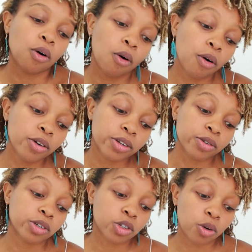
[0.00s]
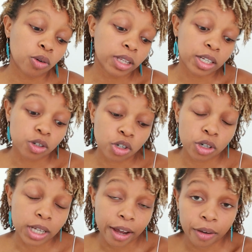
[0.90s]
Or, you know, you're told that you
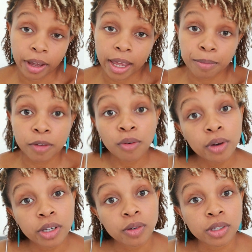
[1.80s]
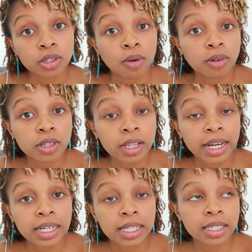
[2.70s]
should dye your hair before you install, so that
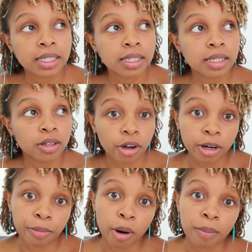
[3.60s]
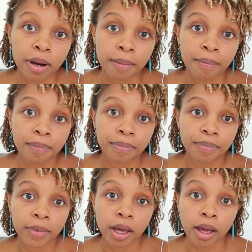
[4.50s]
it is not a problem
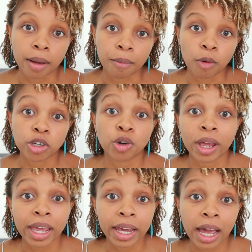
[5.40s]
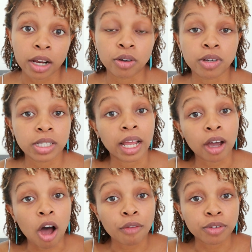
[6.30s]
what your hair color looks
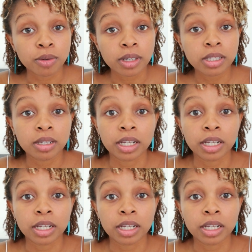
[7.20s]
like afterwards,